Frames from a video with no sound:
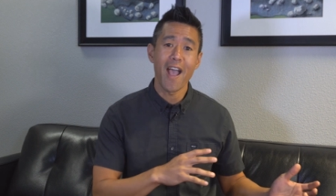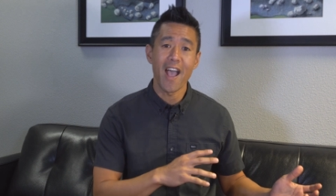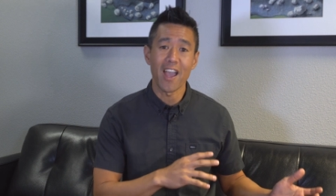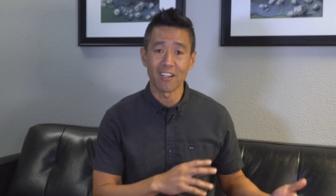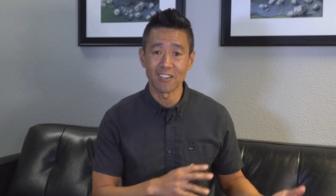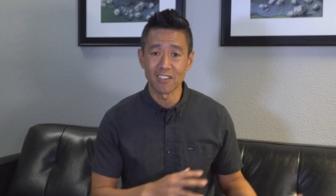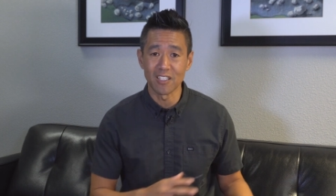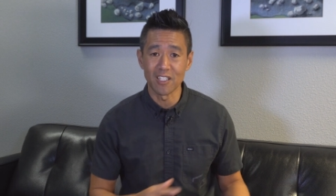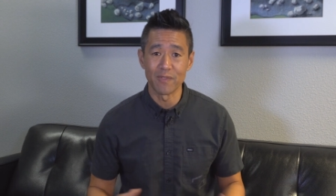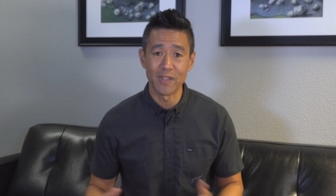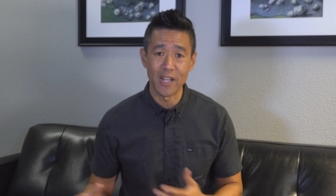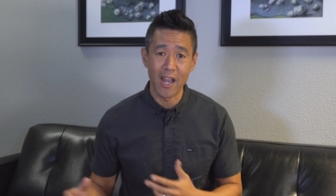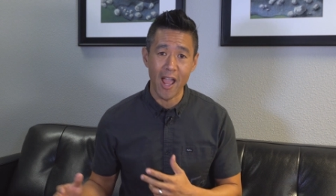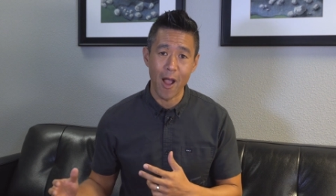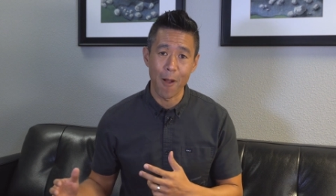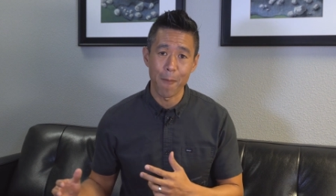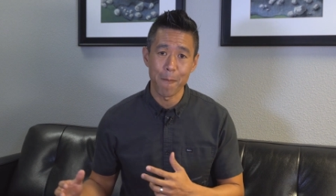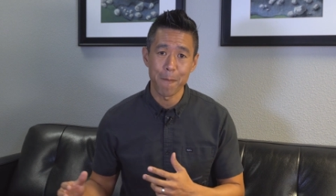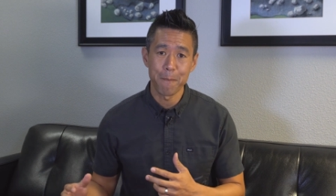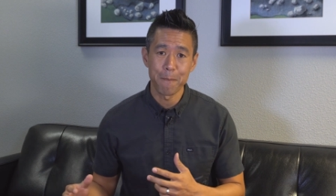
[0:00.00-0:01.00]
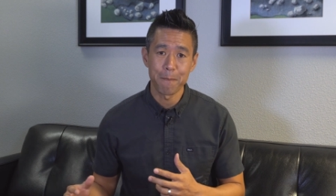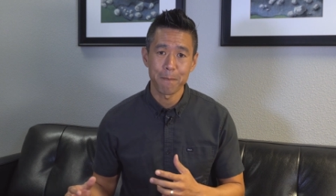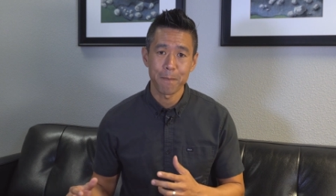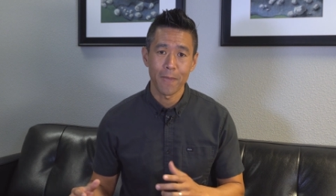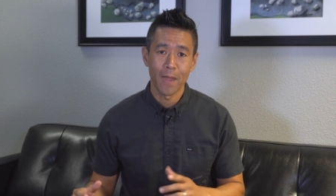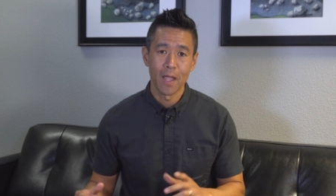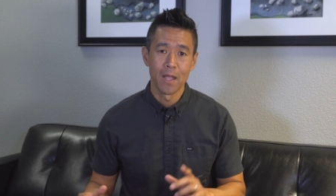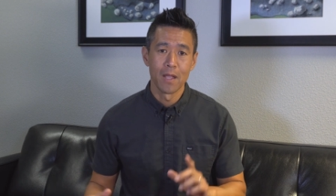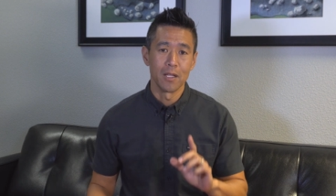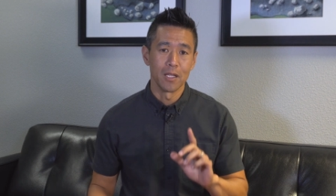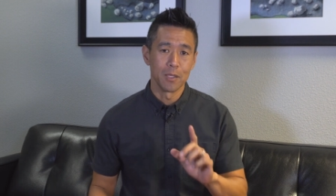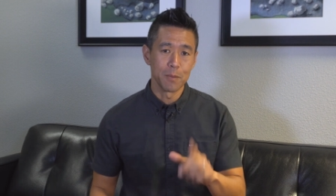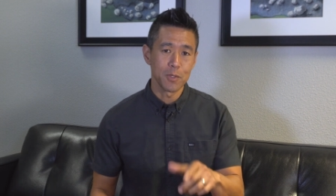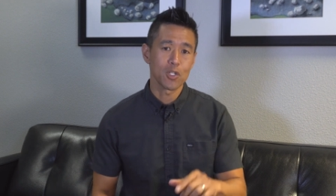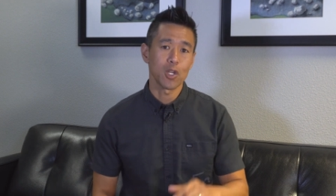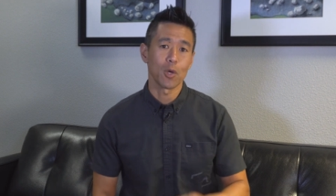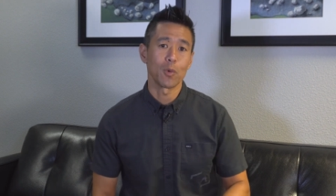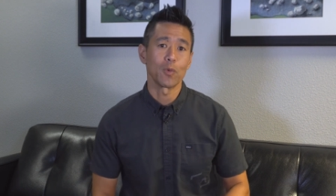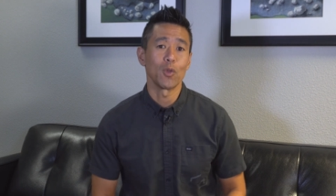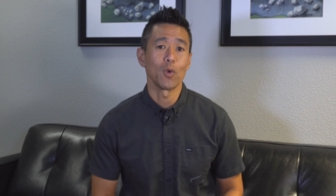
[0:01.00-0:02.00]
how to live it out. Let
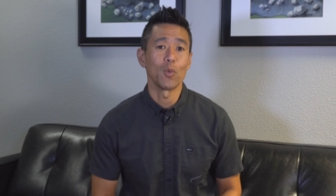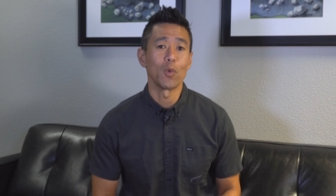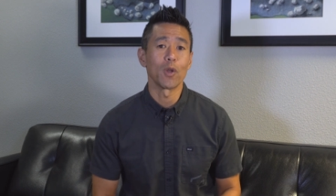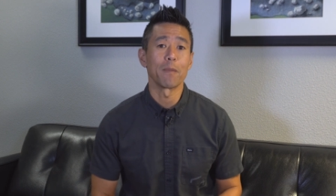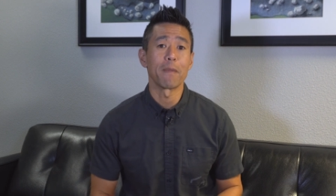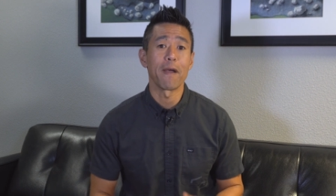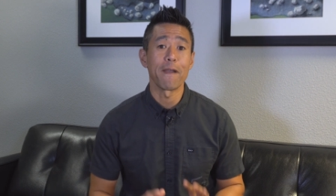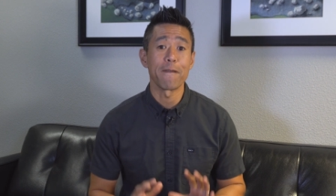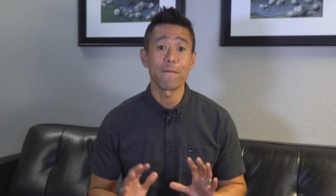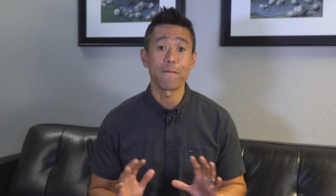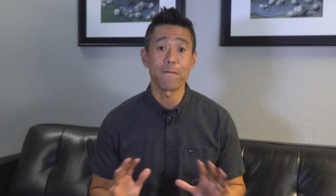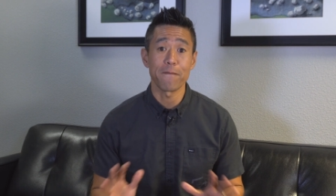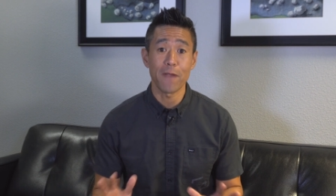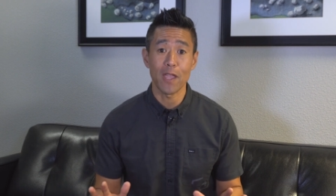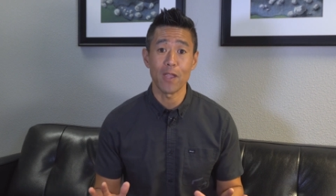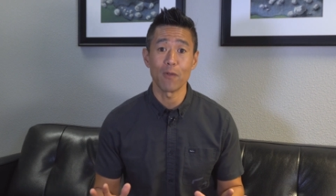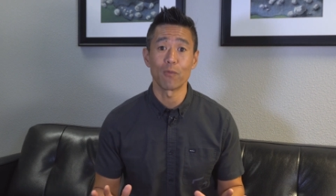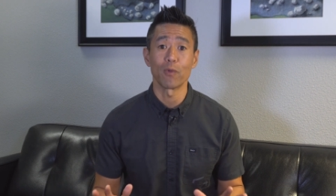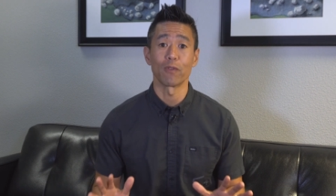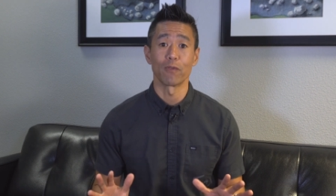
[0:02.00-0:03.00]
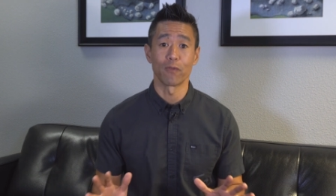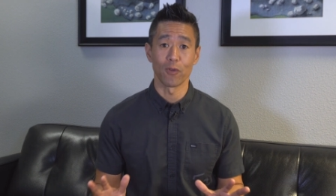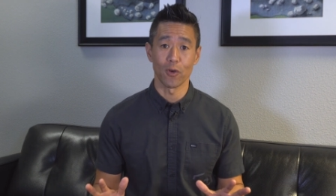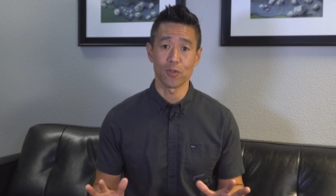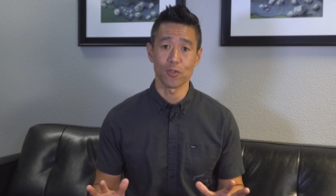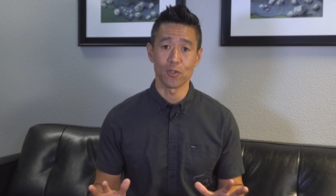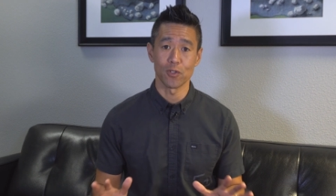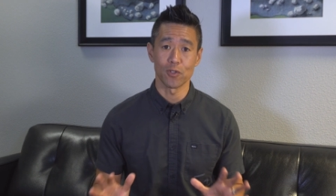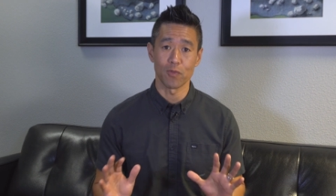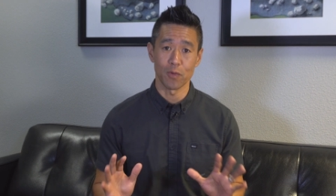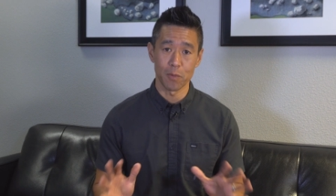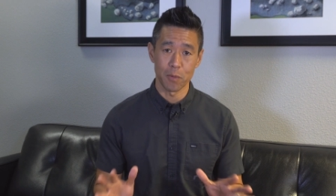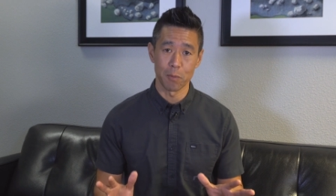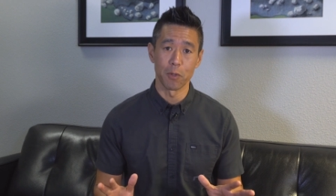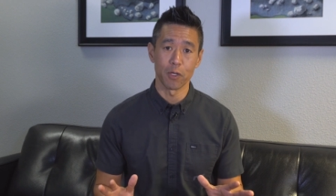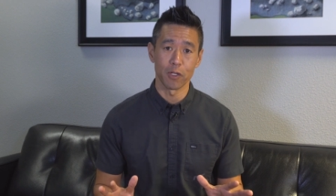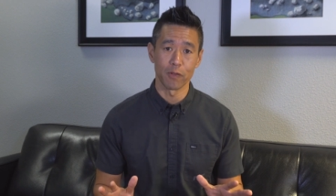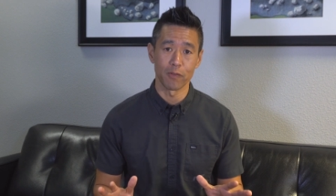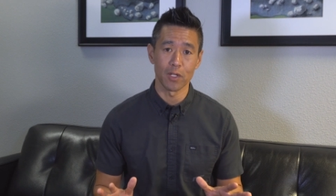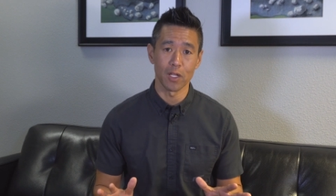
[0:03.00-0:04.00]
me share with you one of my favorite verses from
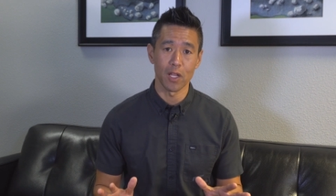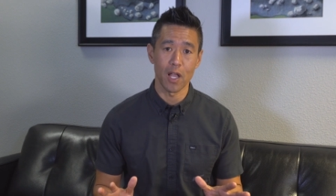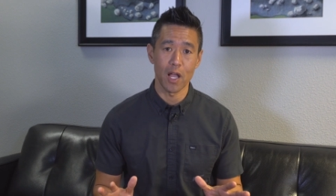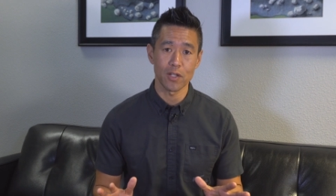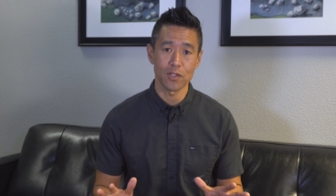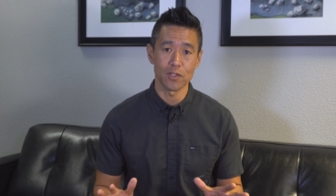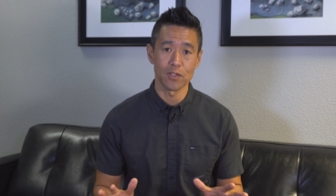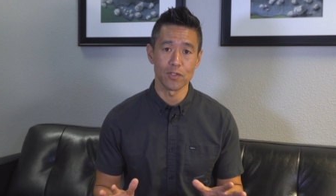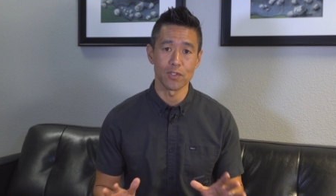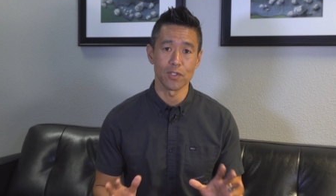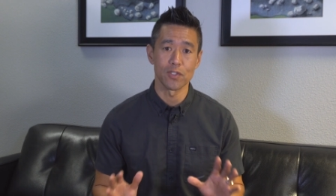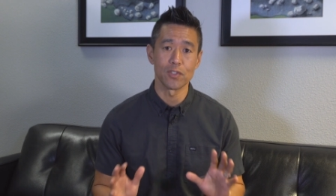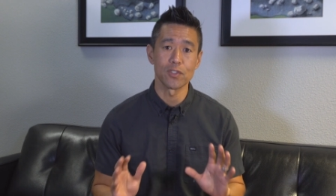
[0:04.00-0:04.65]
the book of Colossians.